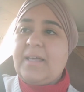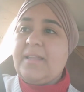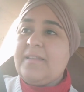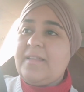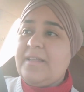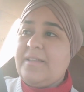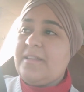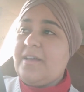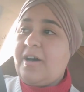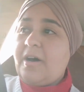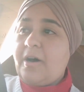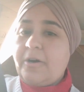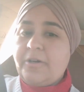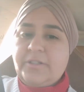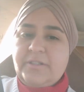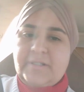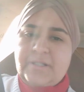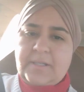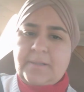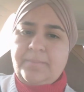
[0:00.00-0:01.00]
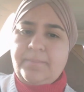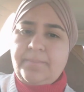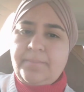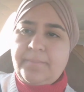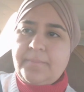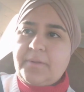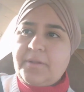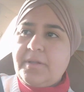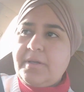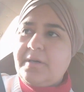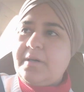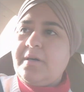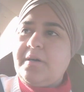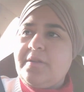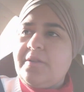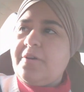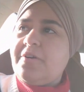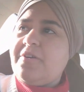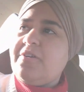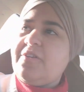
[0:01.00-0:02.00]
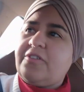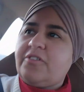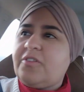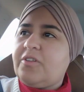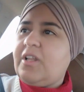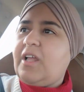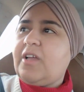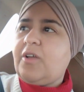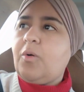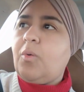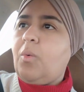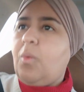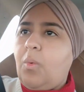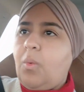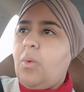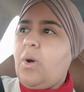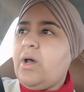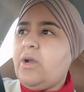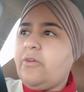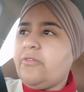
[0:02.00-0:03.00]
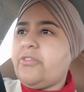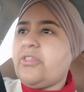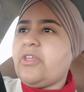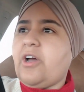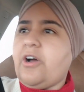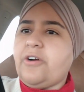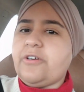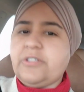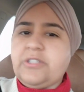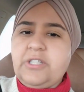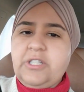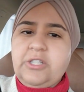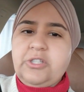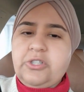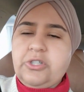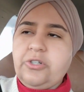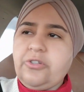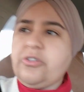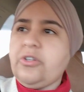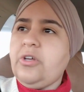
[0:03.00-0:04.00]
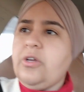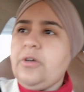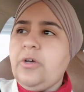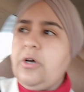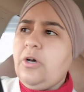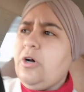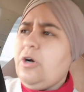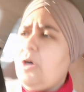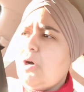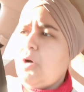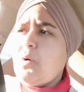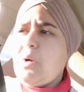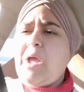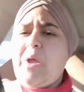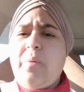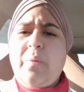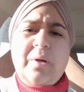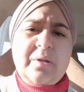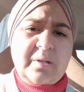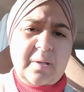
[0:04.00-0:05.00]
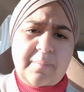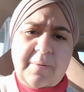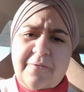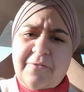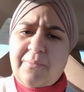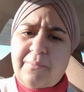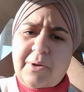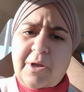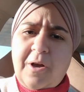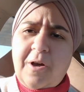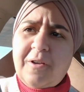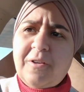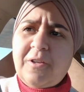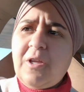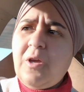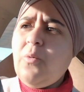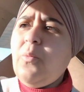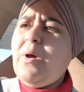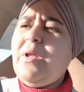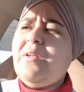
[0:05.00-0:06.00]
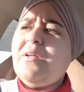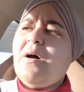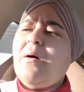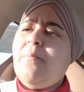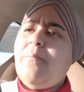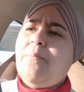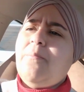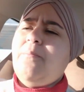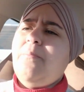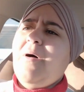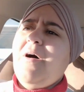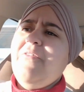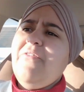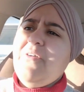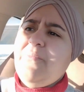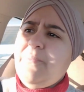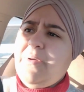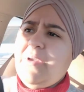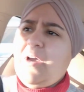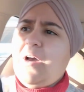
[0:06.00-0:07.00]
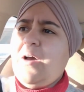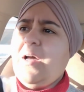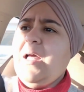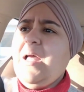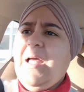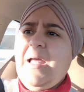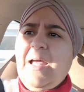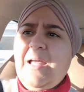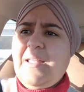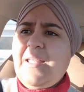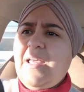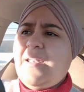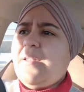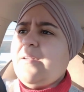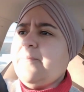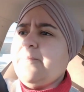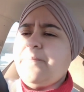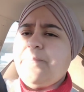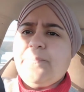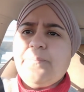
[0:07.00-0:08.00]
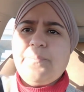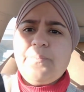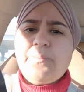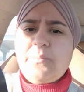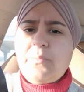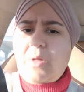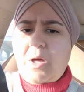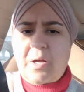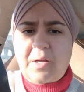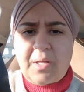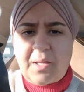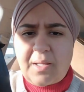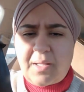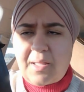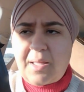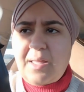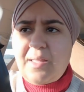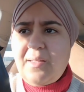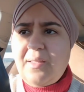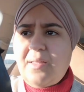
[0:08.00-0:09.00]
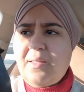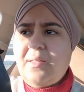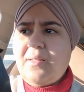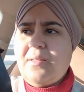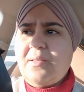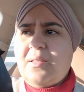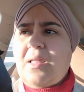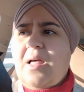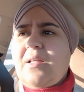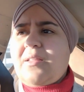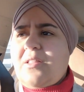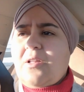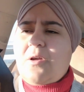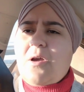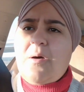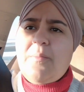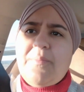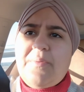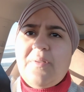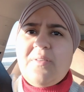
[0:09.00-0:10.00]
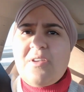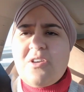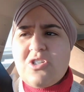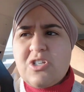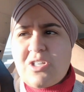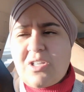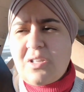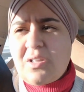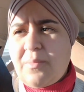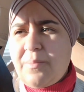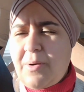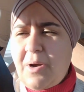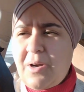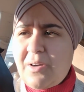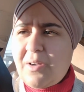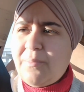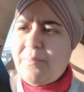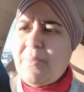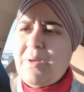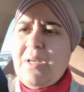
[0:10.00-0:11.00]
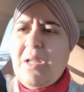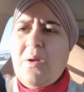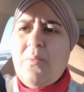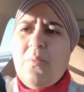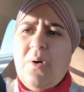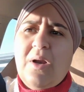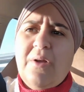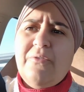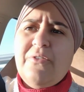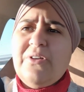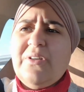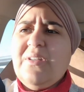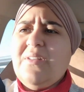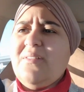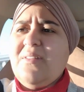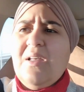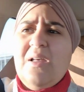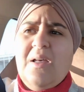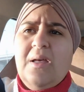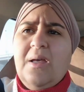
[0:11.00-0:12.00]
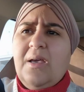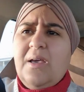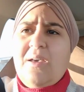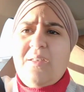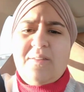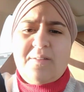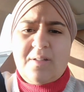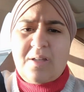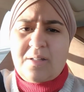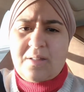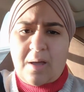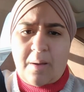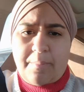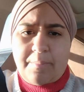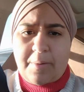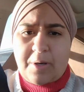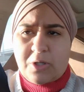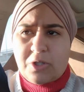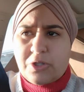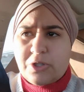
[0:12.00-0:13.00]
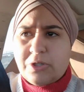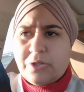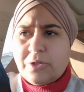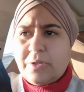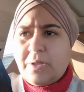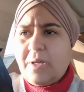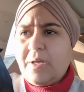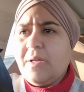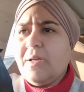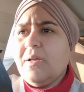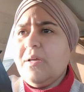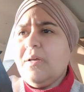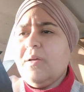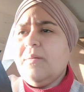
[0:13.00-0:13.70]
And then the art team, there's like one of the art teachers, he went above and beyond. Again, he like the compensation and the pocket money and whatever it is not that much, okay?